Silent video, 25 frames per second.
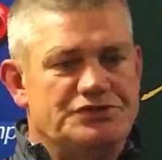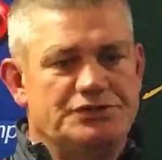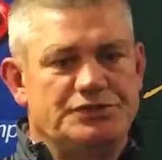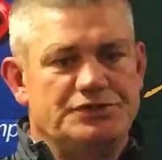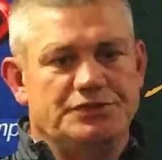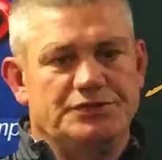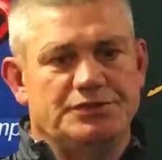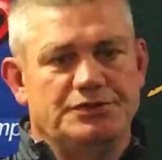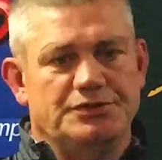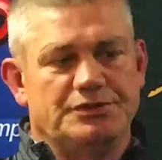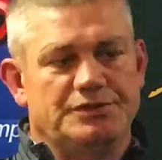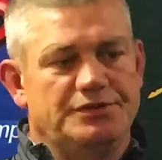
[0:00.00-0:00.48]

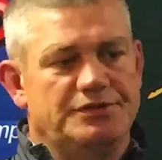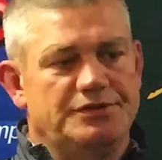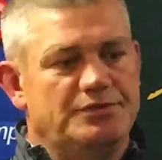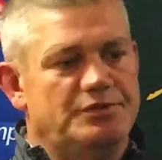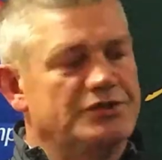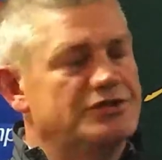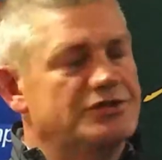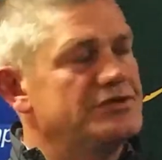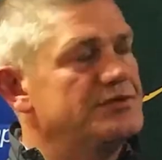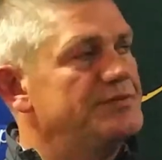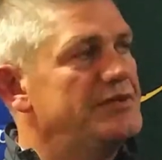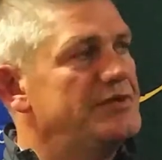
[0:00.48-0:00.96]
will
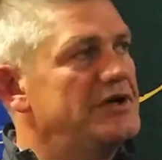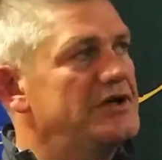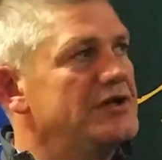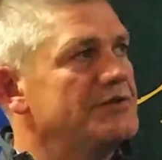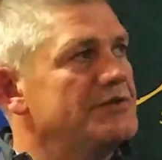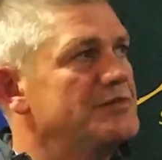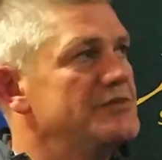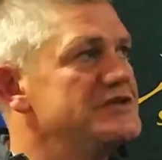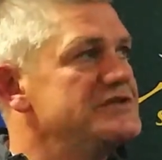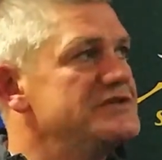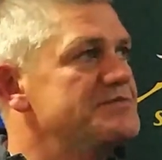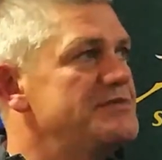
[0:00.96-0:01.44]
do the work to
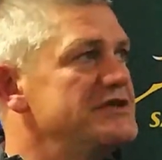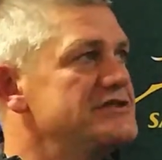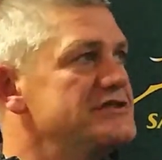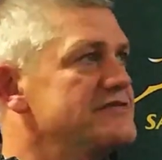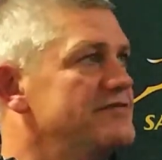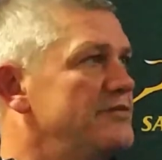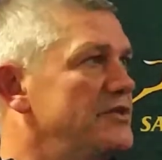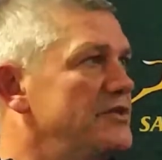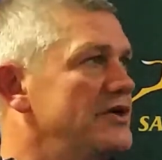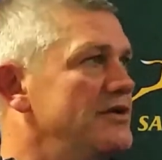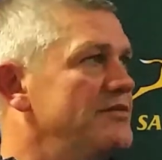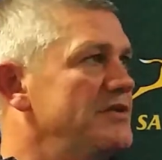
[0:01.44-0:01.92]
the
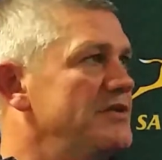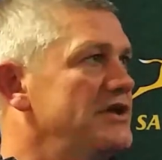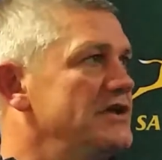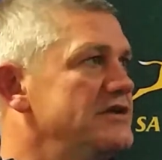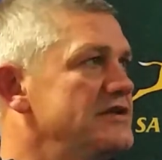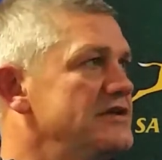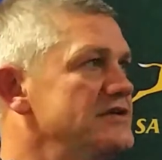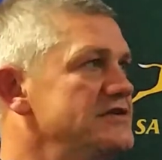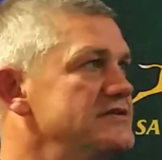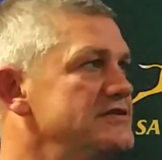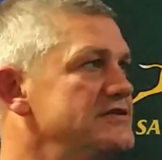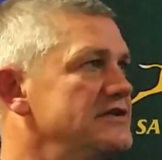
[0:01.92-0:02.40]
utmost best of my
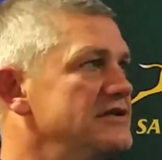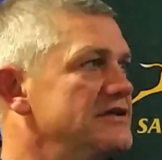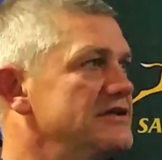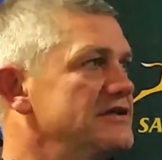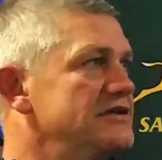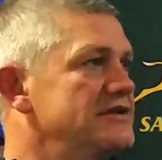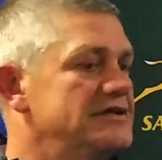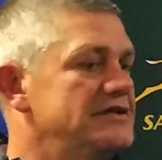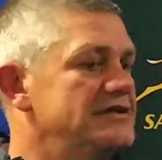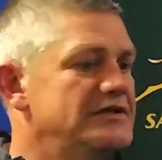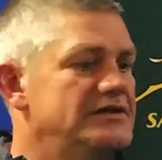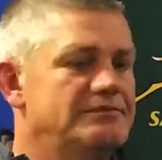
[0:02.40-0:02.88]

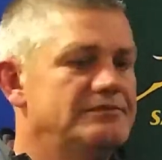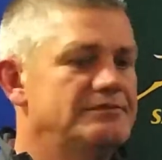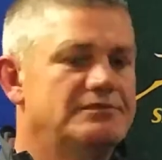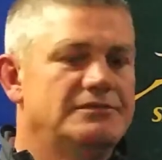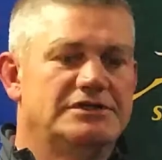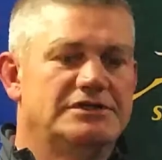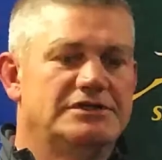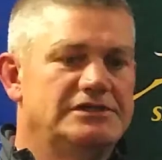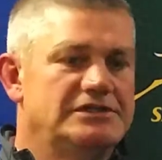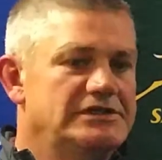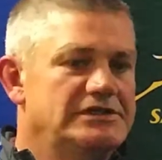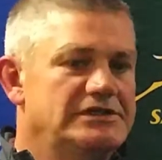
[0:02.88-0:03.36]
abilities, and
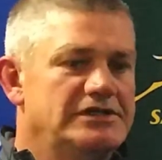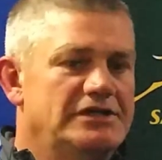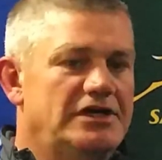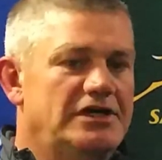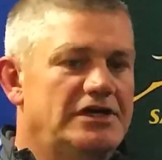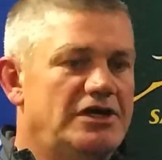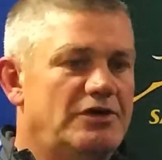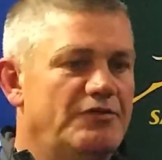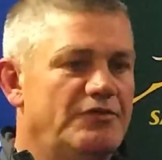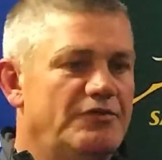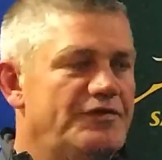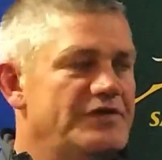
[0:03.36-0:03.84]

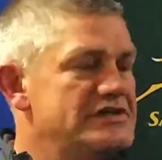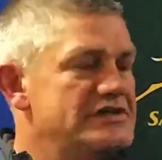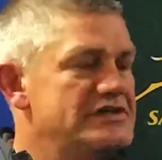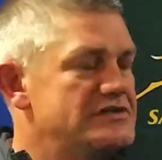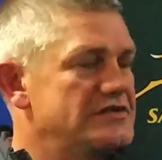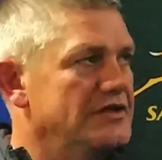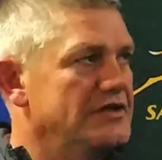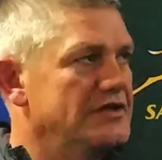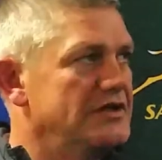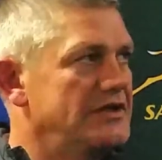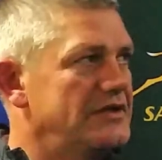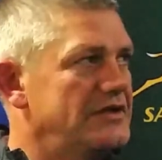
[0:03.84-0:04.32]
I will
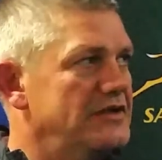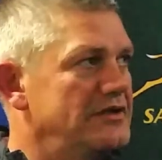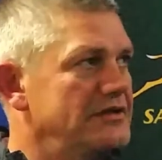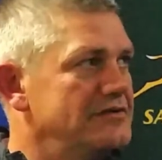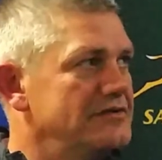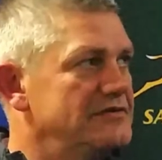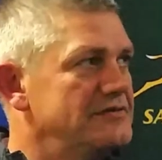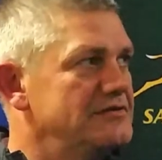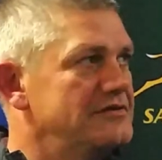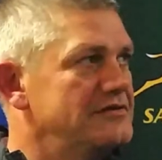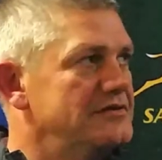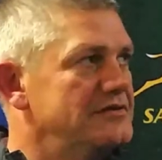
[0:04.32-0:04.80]
finish like
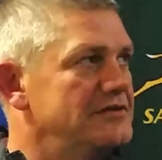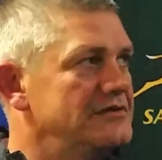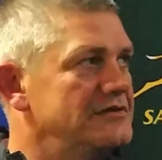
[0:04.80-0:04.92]
that.